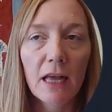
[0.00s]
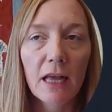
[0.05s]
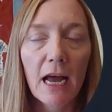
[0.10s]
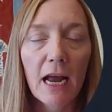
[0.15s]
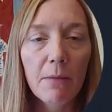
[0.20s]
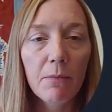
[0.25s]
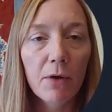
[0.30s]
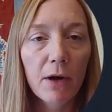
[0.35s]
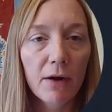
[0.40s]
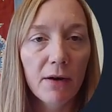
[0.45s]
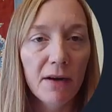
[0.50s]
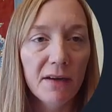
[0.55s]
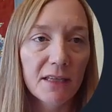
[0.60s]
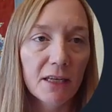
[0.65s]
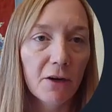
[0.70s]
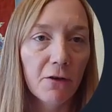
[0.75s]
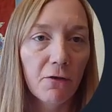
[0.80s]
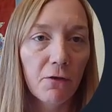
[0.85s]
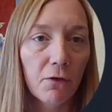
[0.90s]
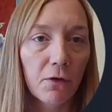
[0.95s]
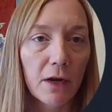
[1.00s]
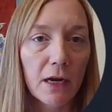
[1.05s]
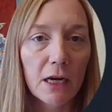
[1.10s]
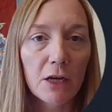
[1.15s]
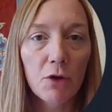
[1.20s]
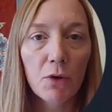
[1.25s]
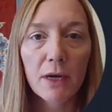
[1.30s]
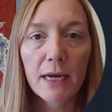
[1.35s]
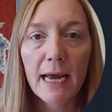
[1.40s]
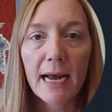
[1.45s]
libraries that are free
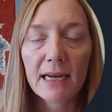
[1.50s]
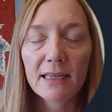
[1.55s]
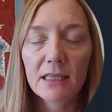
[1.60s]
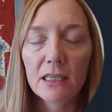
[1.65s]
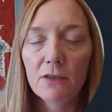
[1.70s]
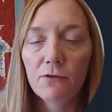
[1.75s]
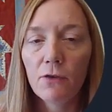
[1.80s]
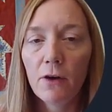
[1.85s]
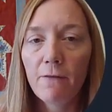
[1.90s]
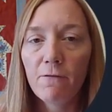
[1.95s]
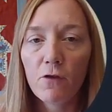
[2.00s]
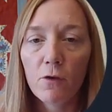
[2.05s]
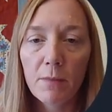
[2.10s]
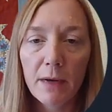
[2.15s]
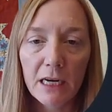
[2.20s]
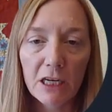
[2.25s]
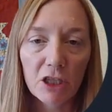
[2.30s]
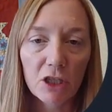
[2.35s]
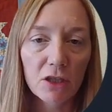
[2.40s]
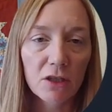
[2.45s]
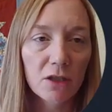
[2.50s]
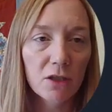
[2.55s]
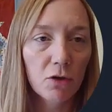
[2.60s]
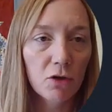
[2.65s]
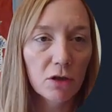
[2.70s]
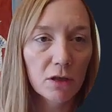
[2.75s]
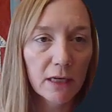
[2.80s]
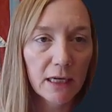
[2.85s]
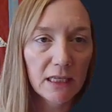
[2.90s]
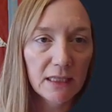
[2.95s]
and you can access for information and
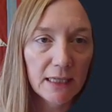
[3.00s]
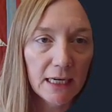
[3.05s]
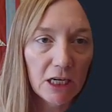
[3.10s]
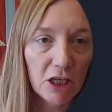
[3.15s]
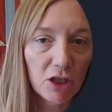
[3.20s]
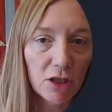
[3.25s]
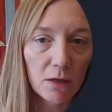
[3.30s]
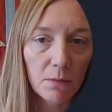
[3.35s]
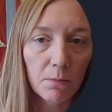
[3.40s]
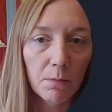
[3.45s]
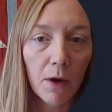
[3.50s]
socialization,